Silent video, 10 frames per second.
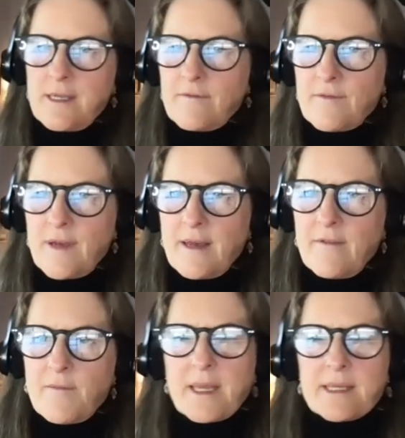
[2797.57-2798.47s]
If
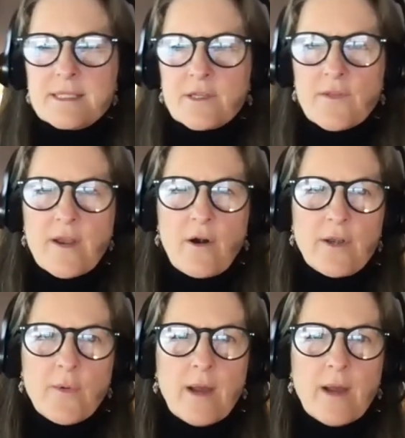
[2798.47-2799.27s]
Mega's still there, are you